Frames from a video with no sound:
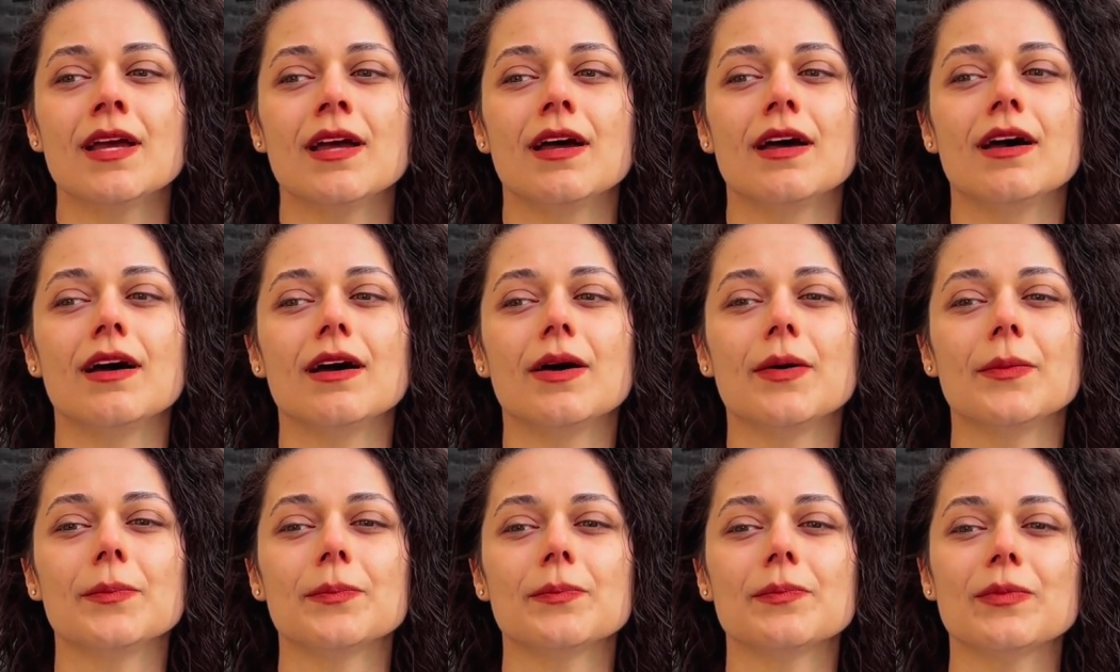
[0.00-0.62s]

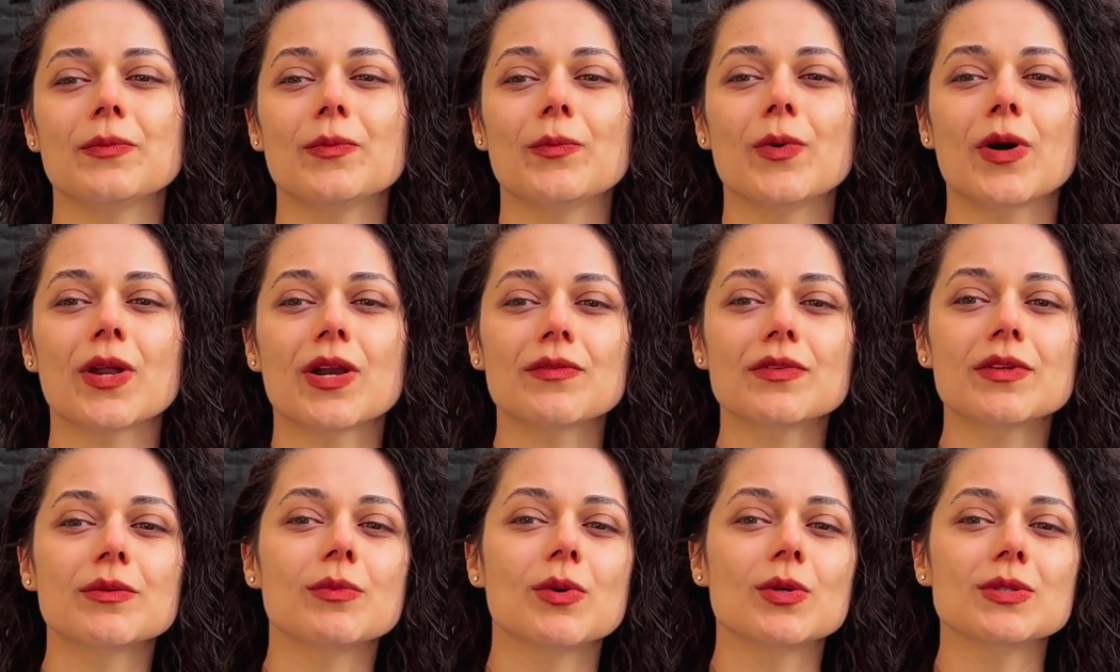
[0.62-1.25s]
Um, one of
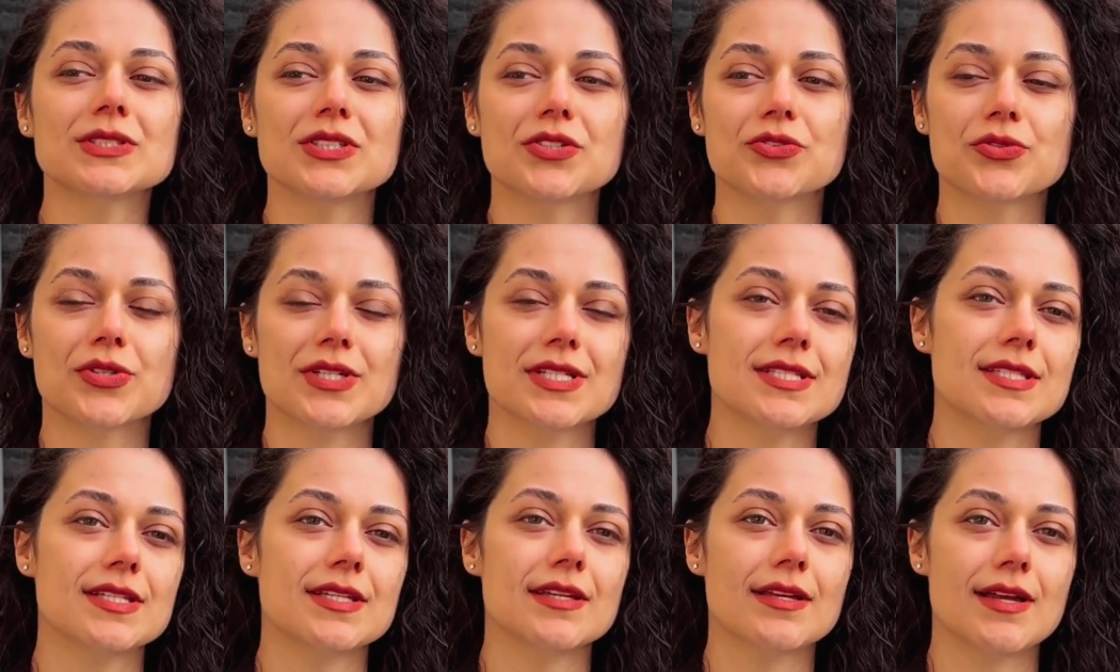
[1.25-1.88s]
the most
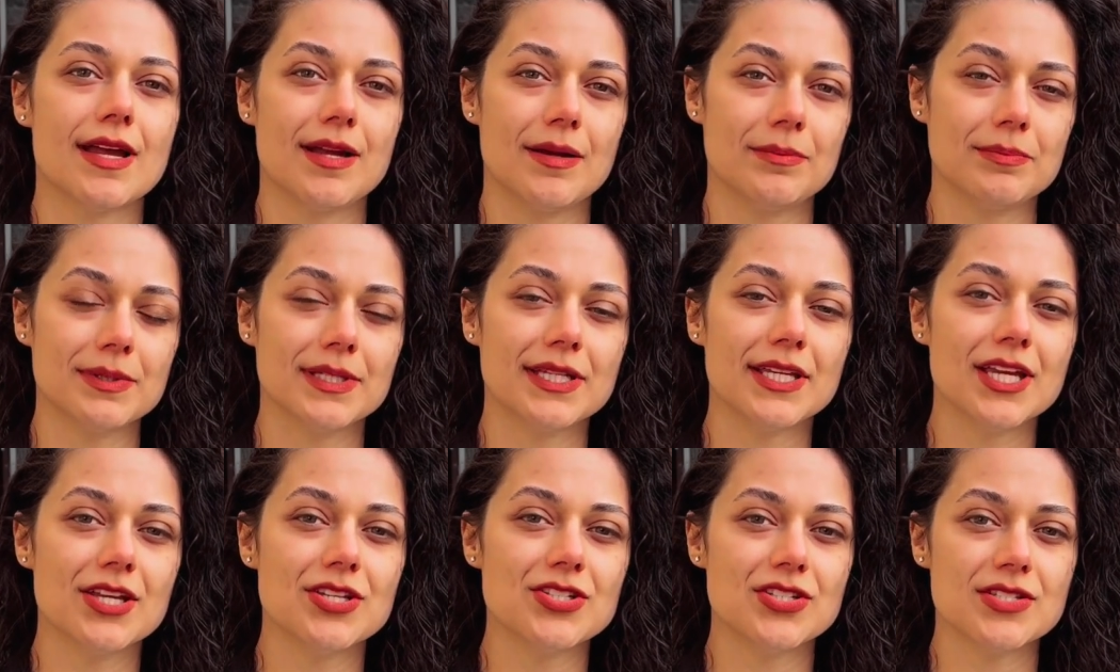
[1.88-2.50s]
interesting
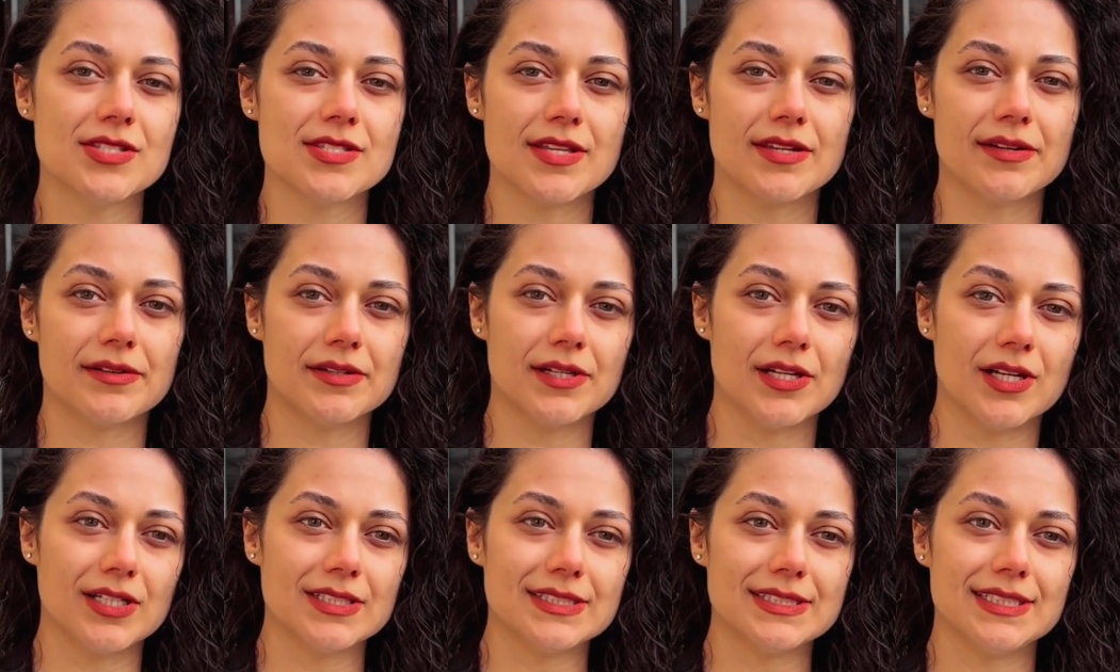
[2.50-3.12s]
applications
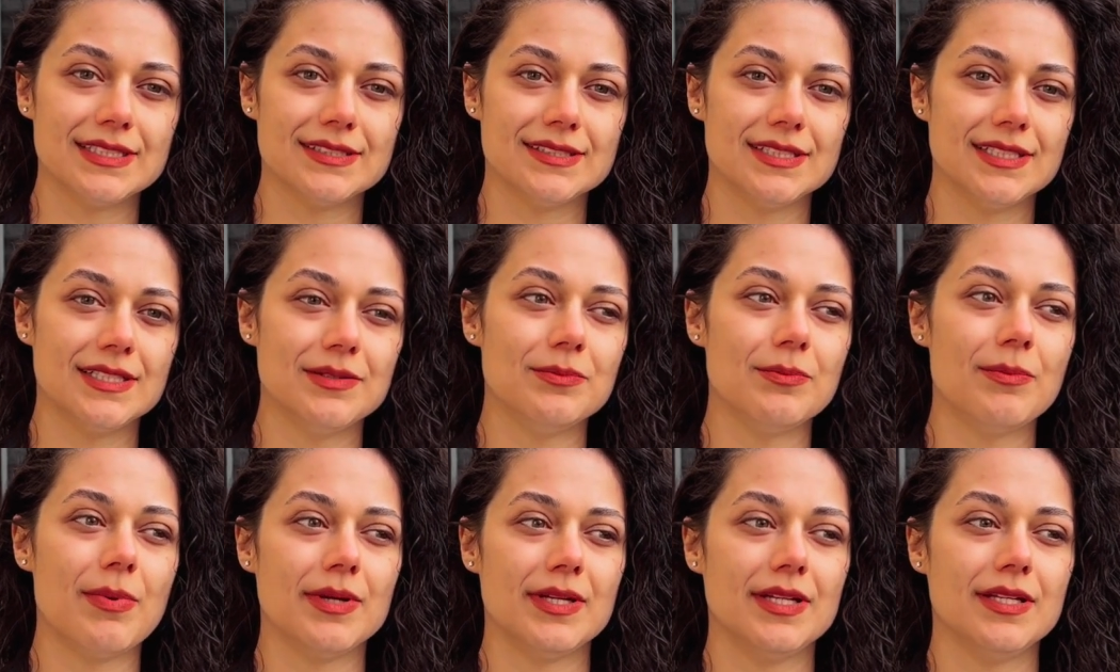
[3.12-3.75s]
areas is
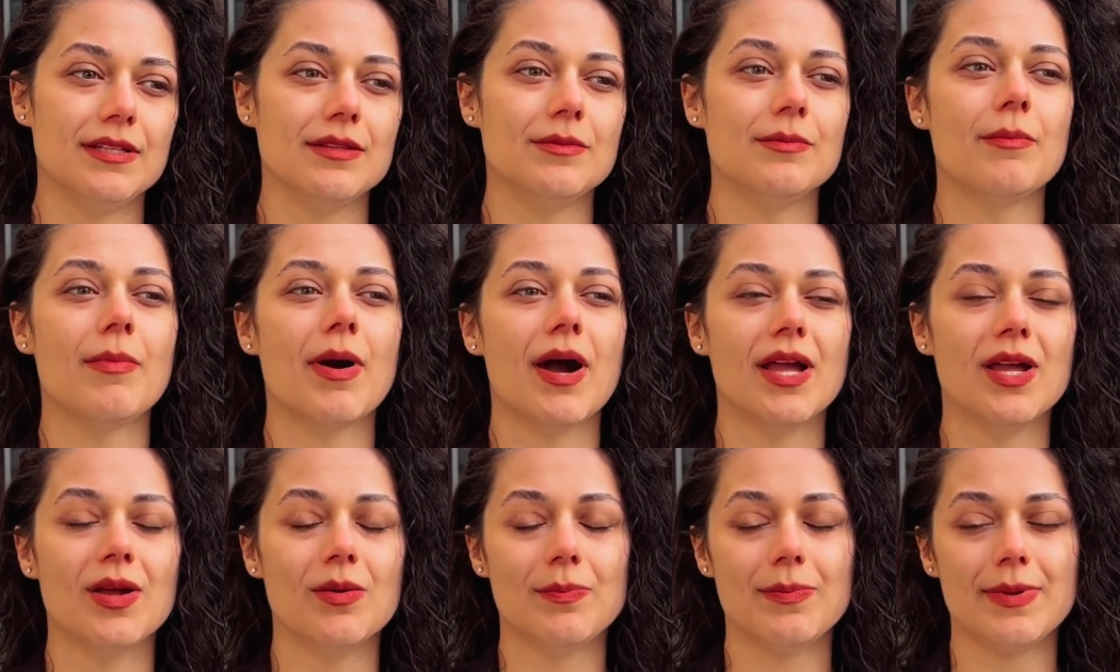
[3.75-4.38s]
in, in
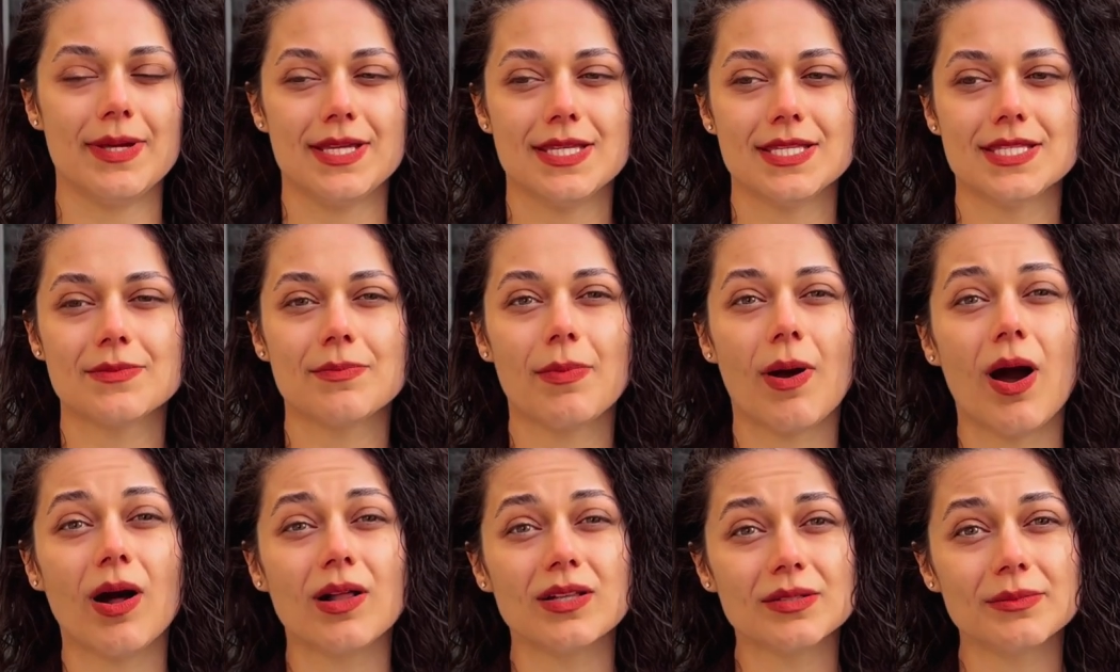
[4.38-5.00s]
bio-based
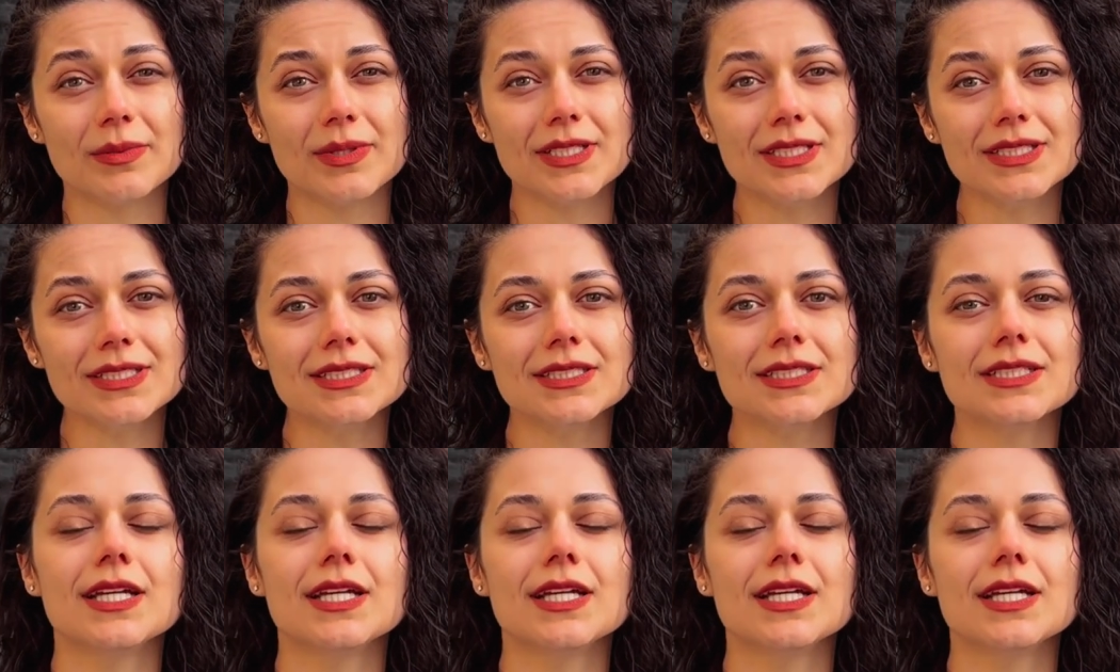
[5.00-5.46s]
polymers.